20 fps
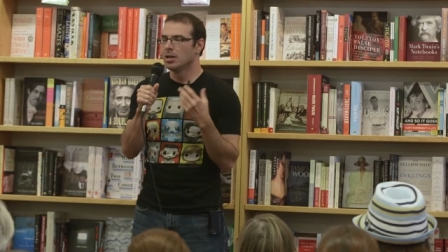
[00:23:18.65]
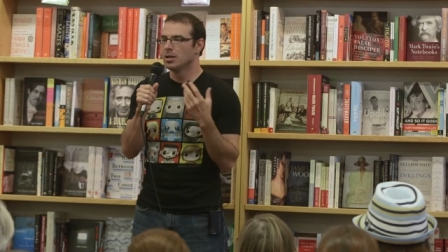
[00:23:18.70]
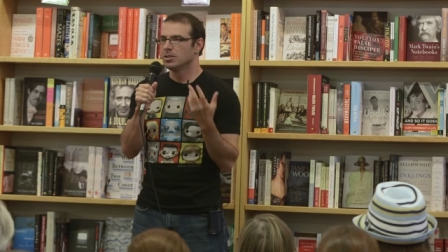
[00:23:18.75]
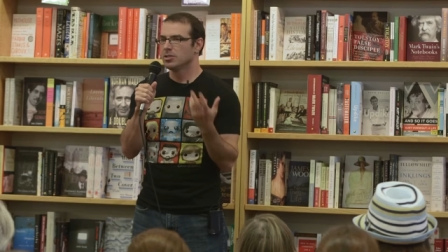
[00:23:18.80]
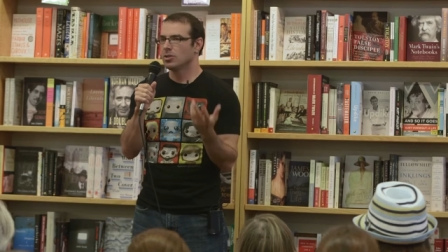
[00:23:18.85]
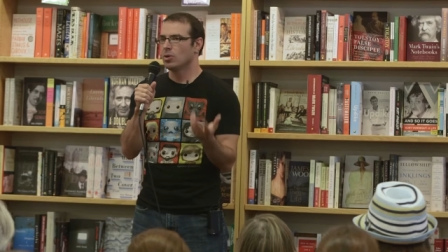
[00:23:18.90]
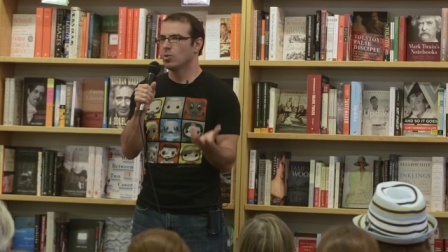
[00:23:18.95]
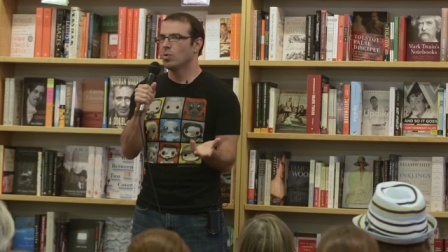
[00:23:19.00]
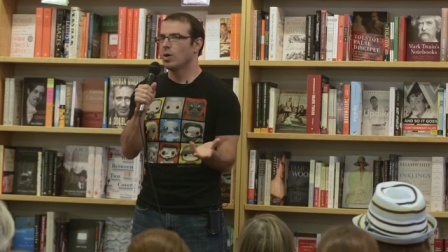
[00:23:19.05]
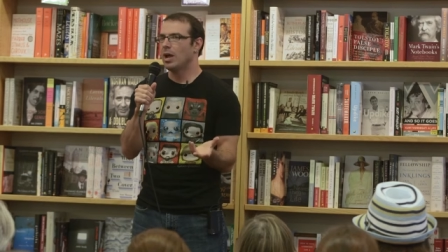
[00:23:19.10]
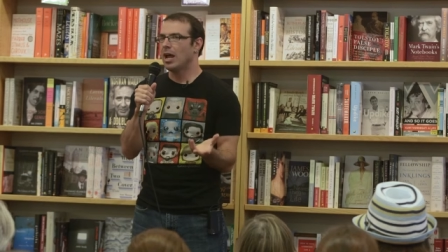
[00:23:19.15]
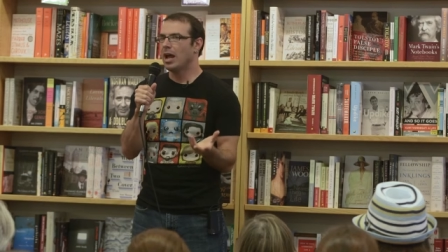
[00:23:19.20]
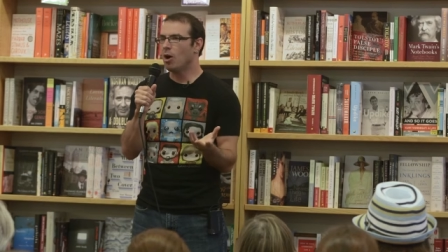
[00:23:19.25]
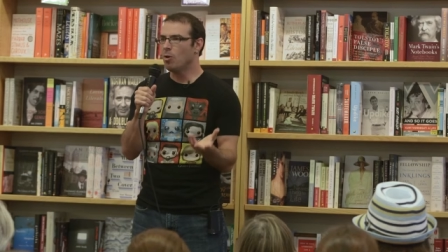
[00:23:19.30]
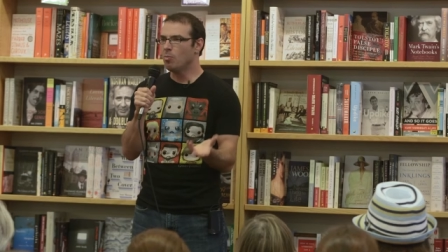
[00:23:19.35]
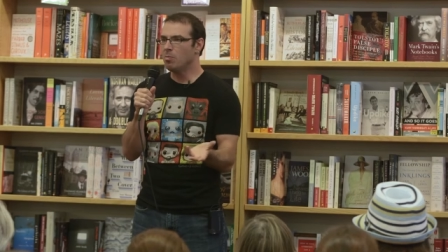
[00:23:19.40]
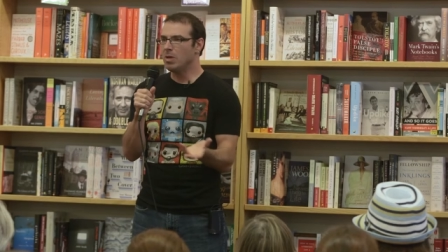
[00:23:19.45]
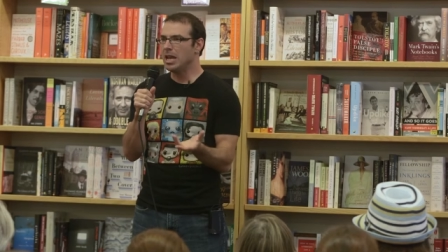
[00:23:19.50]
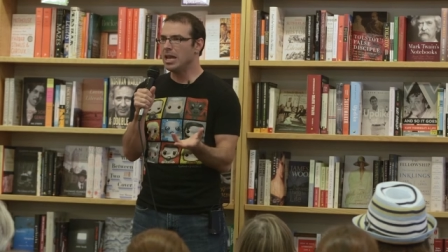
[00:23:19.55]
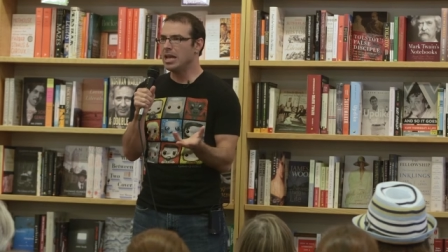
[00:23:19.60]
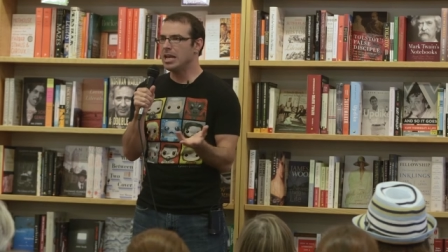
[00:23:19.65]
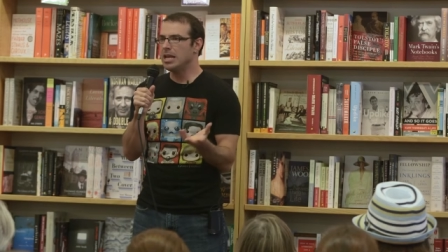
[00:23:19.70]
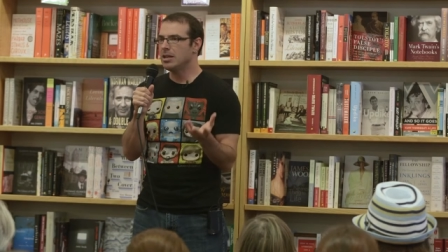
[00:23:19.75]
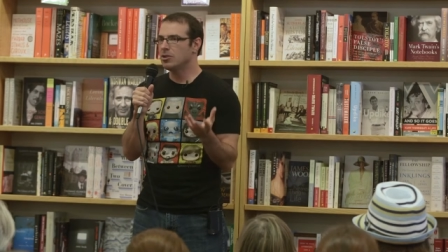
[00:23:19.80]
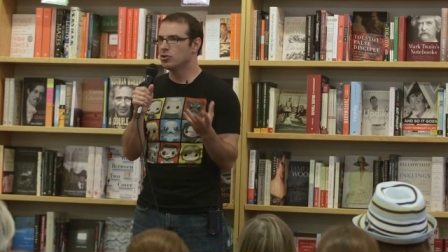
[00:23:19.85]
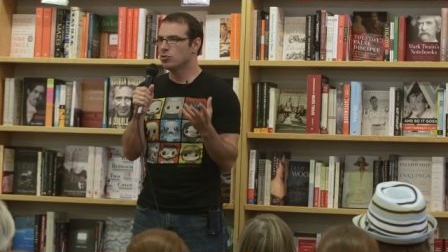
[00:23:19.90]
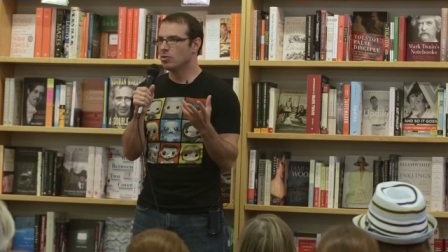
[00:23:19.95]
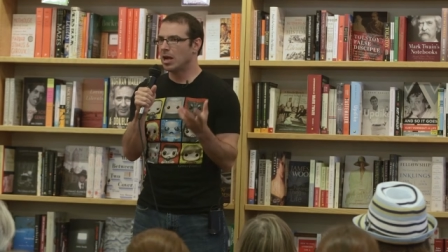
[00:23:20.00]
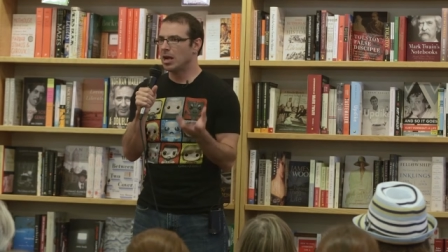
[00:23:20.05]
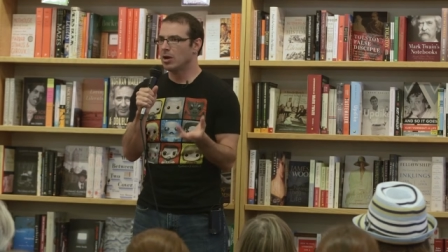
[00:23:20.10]
so how many
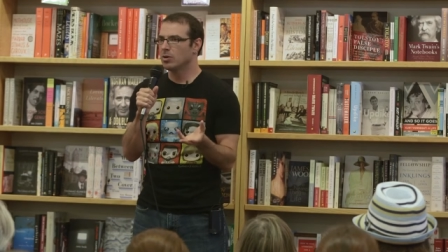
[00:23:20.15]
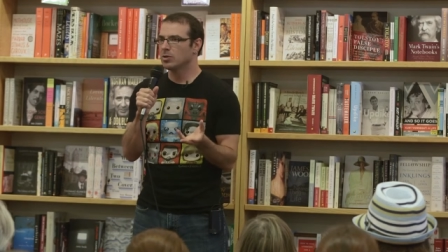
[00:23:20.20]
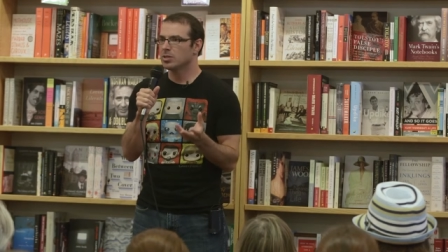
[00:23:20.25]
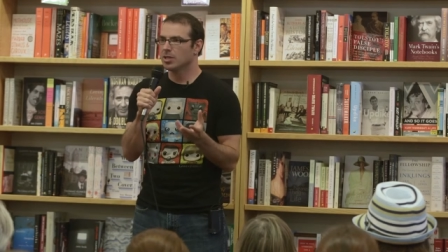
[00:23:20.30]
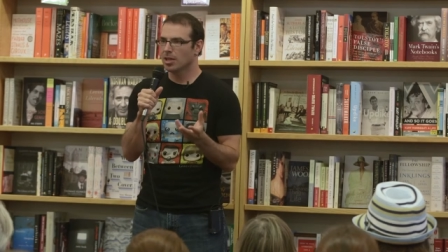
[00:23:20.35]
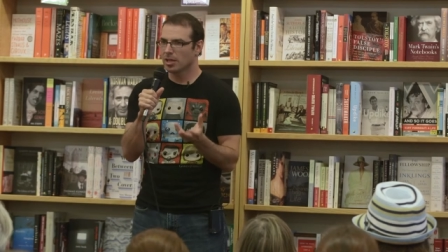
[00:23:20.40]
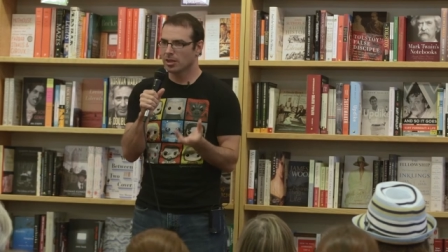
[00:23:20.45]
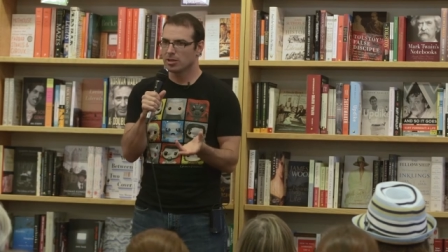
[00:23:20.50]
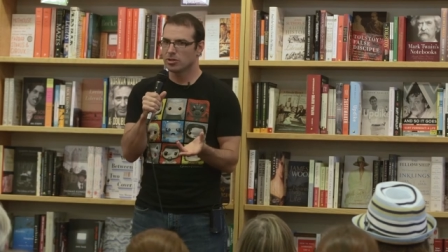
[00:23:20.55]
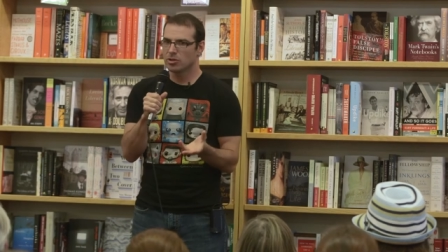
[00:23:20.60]
droughts like the